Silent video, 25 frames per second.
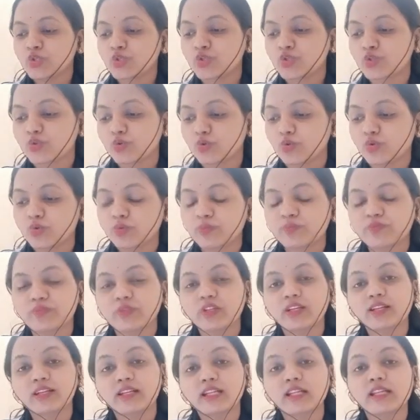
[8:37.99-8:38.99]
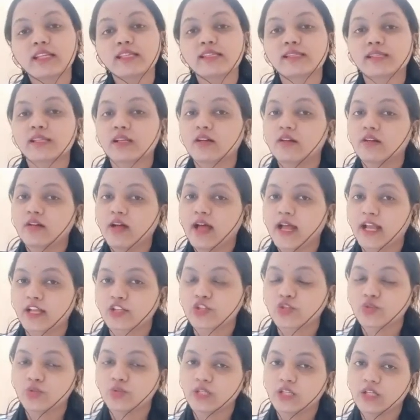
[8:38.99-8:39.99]
So it is
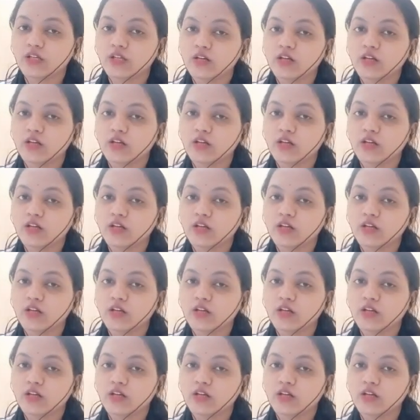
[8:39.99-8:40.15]
actually